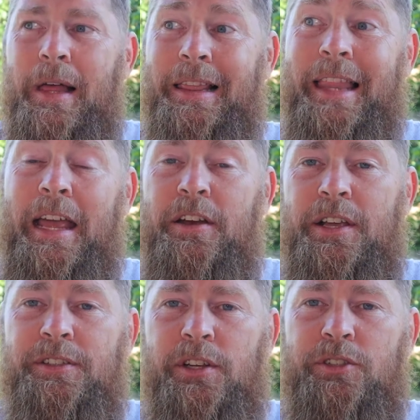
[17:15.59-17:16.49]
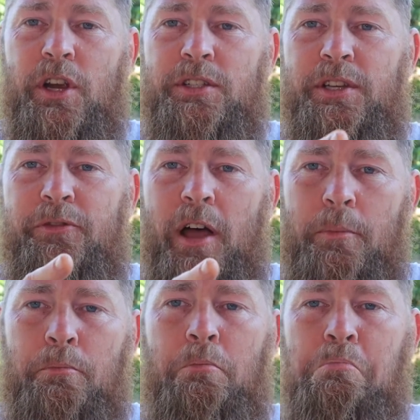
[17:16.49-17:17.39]
Later, he's going to start to
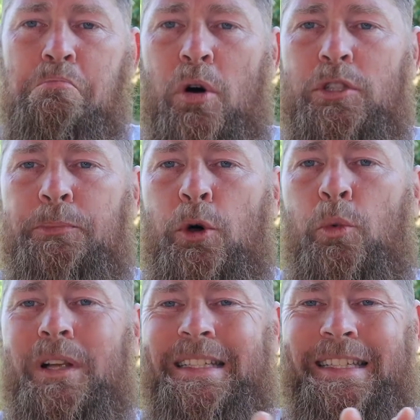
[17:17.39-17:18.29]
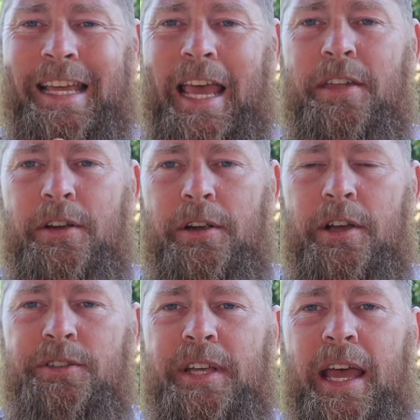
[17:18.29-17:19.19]
develop multiple words together.
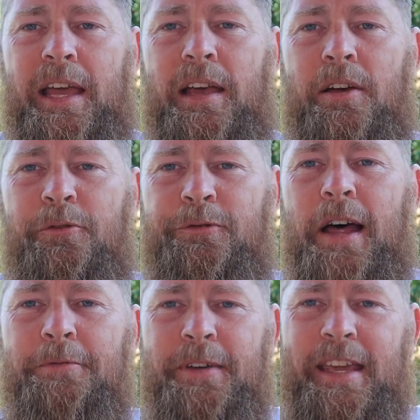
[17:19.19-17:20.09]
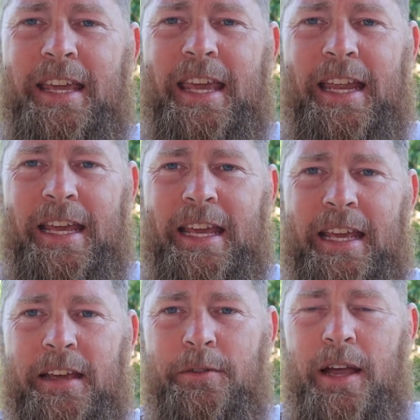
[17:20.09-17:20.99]
He'll say, fluffy
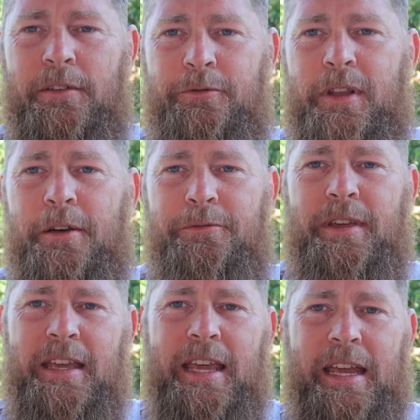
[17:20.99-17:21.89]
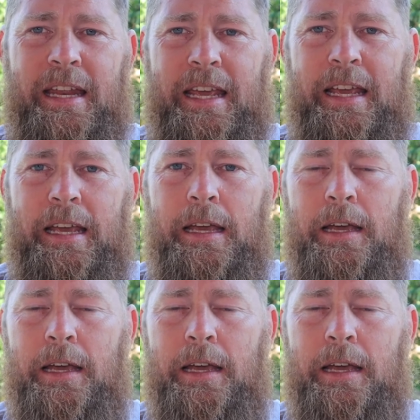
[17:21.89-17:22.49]
kitty, right? Fluffy kitty.